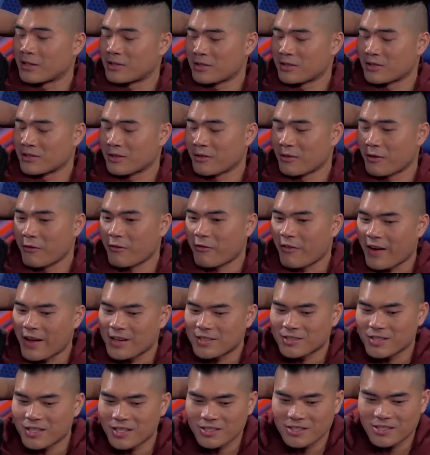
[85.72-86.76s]
terms of the
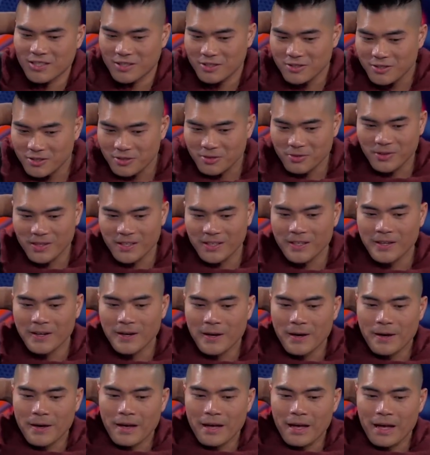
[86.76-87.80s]
franchise history.
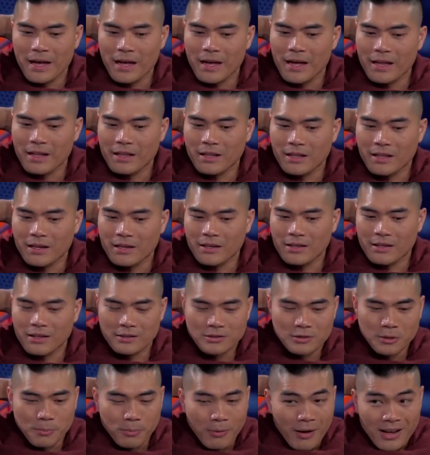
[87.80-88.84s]
Yep. And uh,
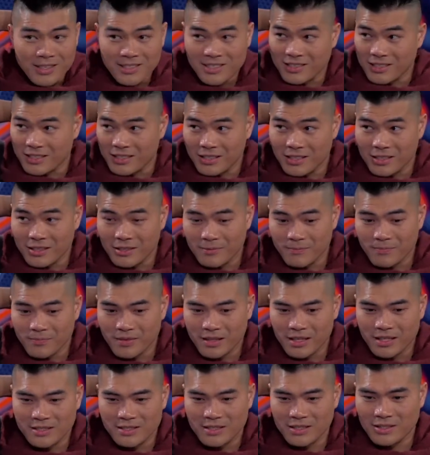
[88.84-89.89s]
surprisingly,
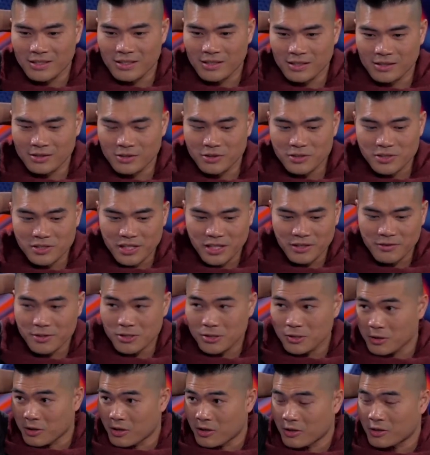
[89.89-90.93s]
it's a their
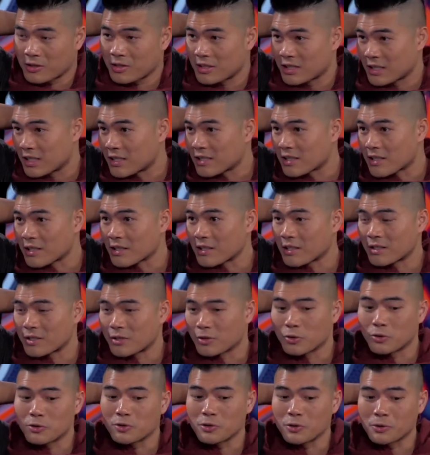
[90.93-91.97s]
series on the season is
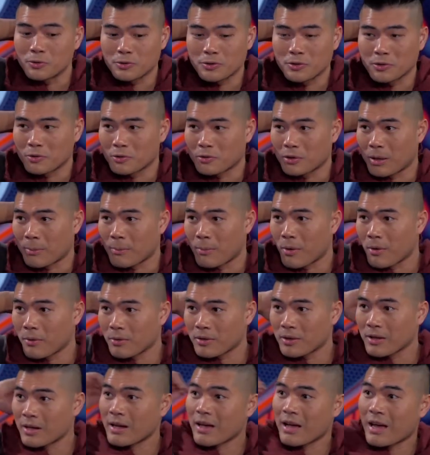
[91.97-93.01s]
2-2, so they Oof.
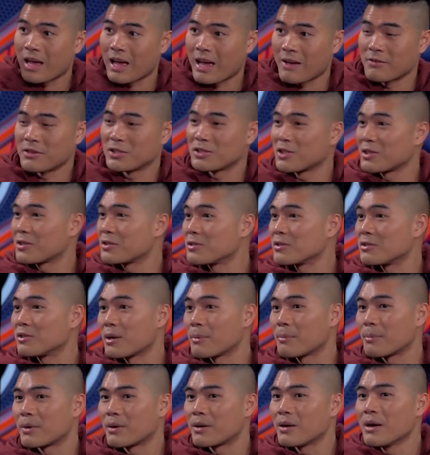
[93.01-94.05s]
both have each other's
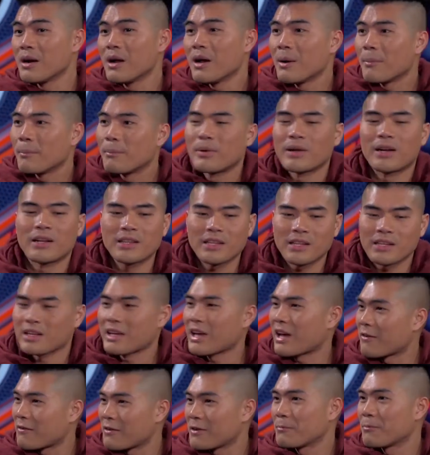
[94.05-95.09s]
number. But yeah. I think
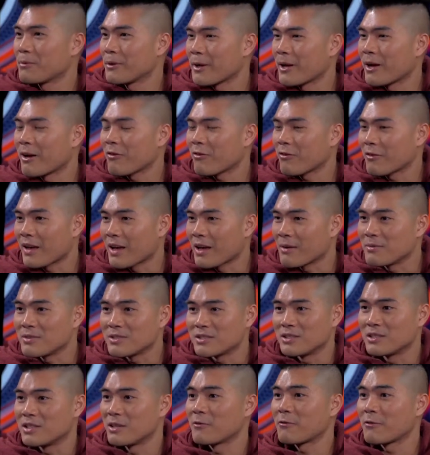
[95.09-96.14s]
every playoff game
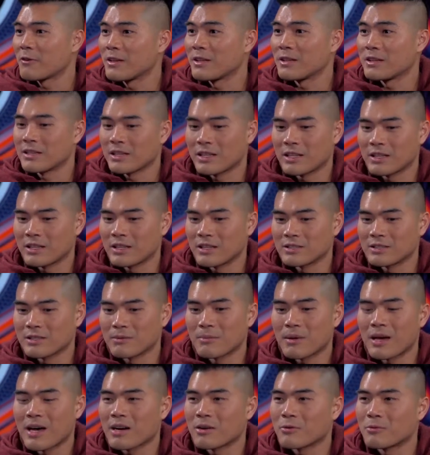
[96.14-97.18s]
is different. It doesn't
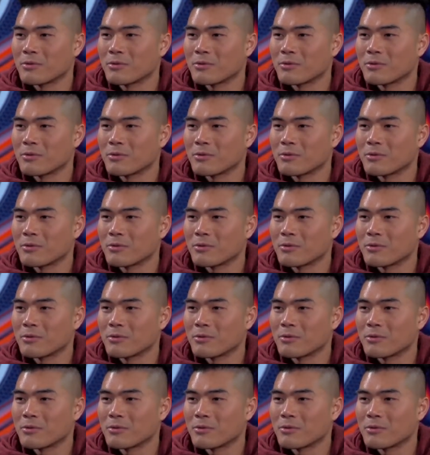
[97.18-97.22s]
matter